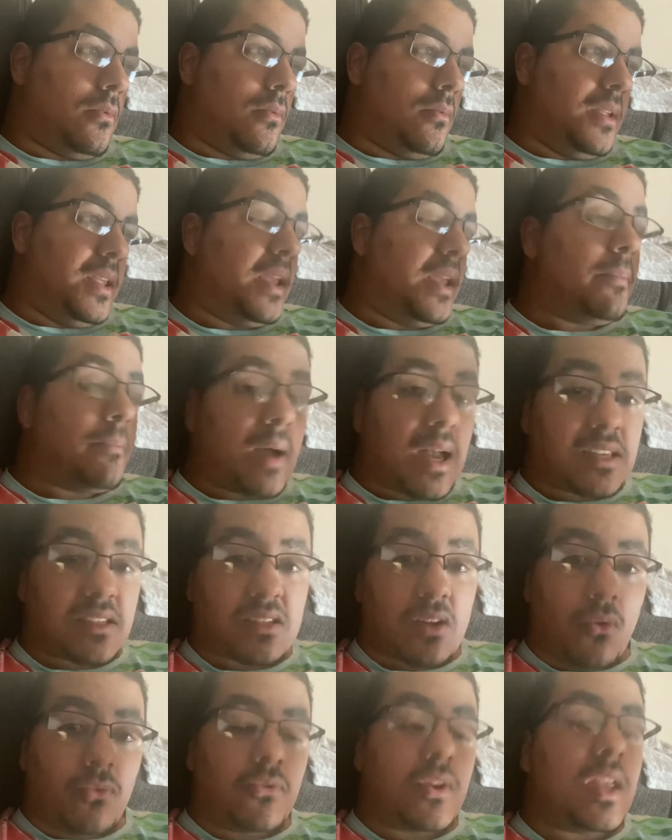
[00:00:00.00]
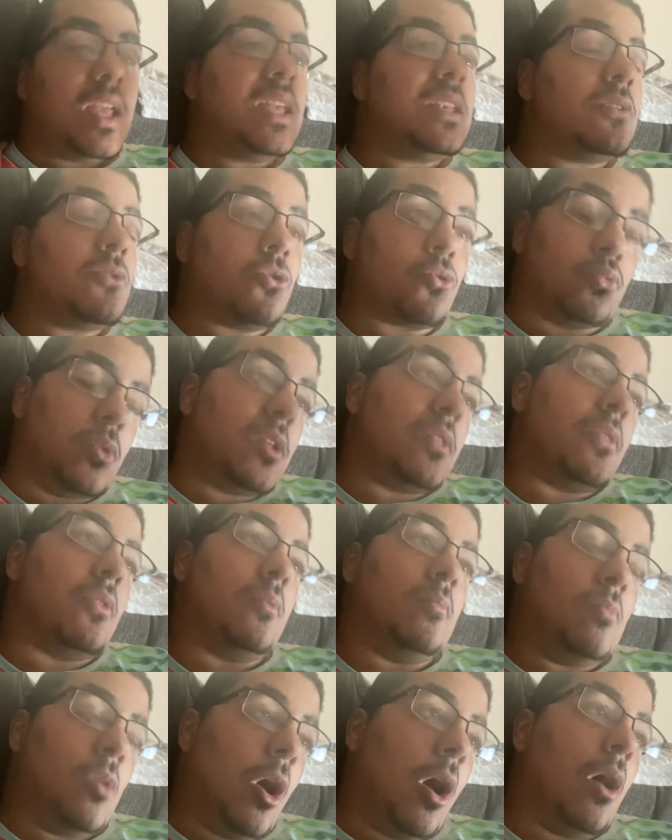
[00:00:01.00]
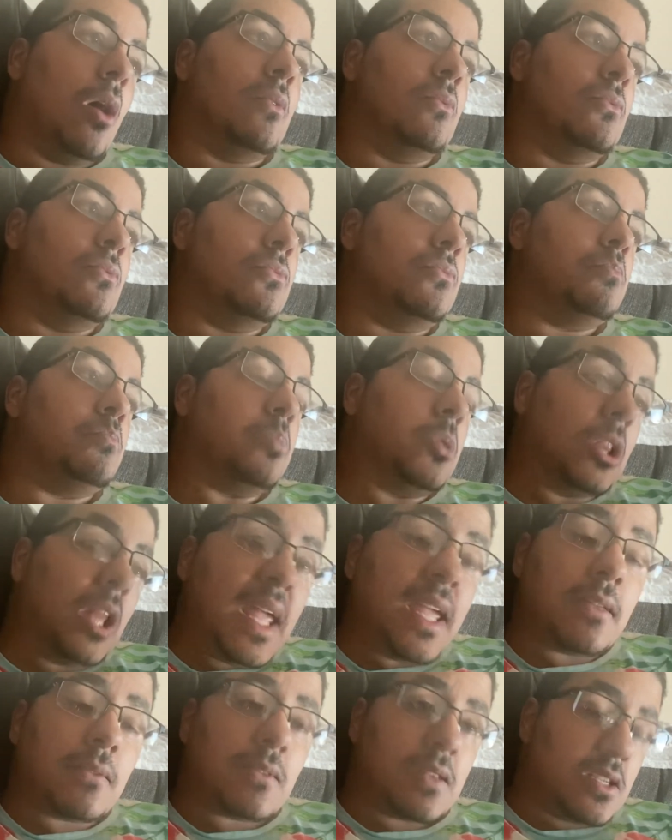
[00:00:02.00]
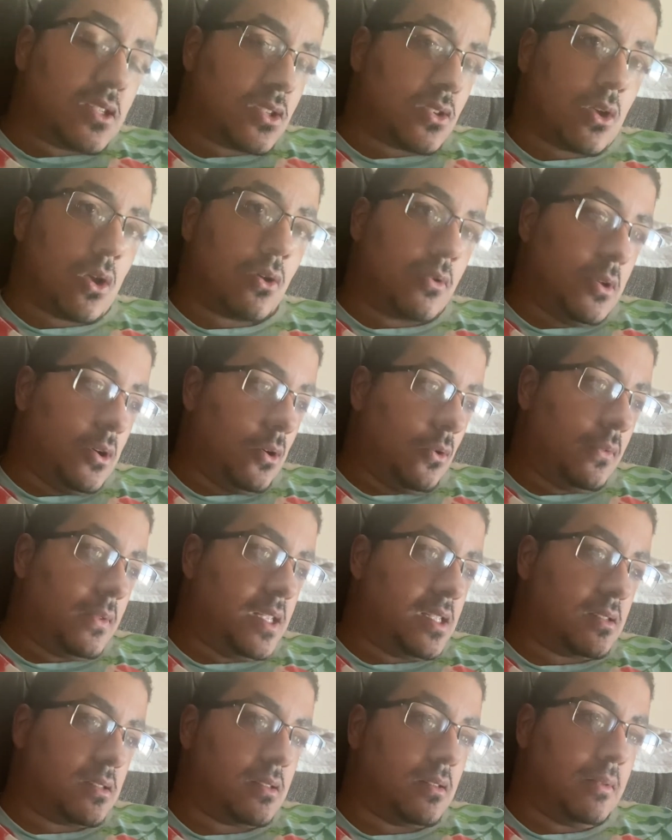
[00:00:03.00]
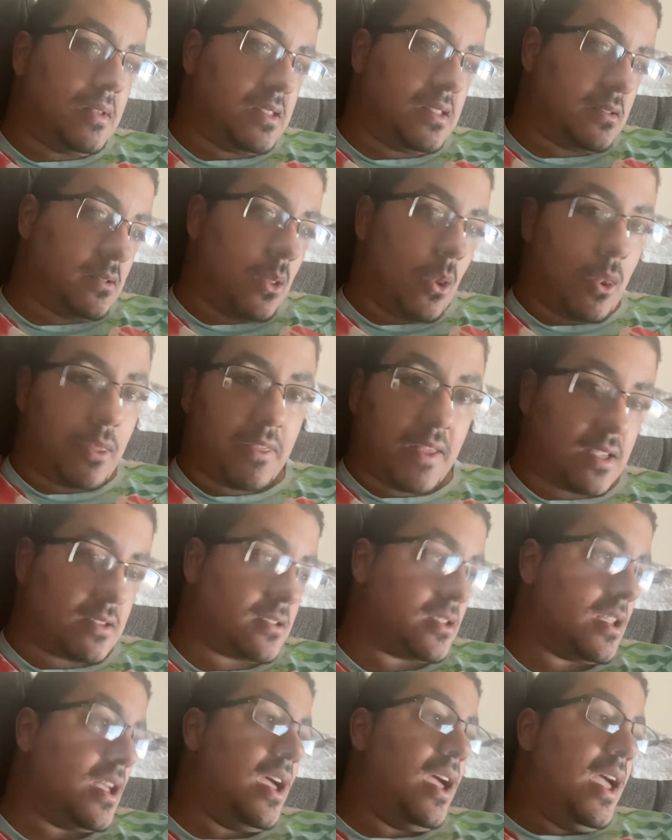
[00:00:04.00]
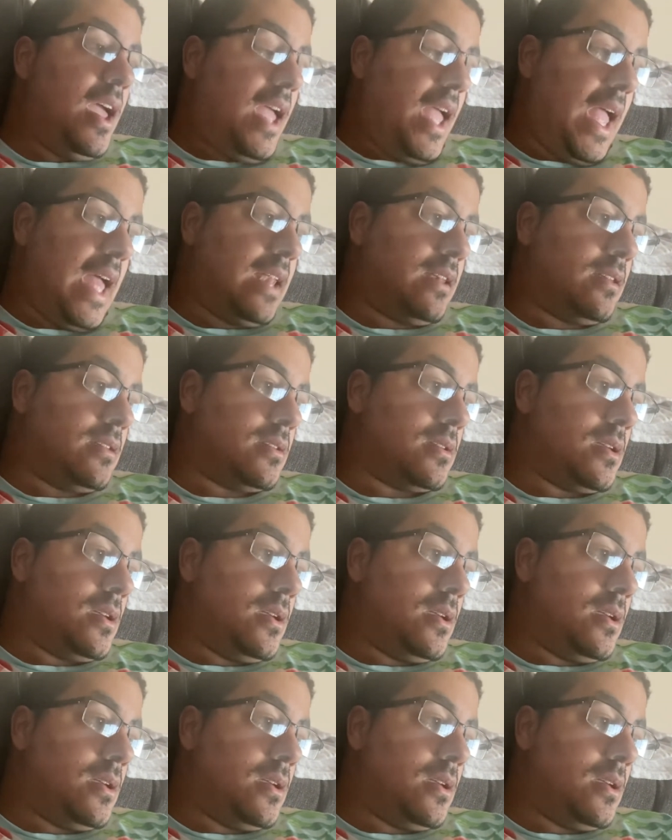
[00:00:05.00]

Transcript: get myself into the rhythm of playing these songs, these little things. And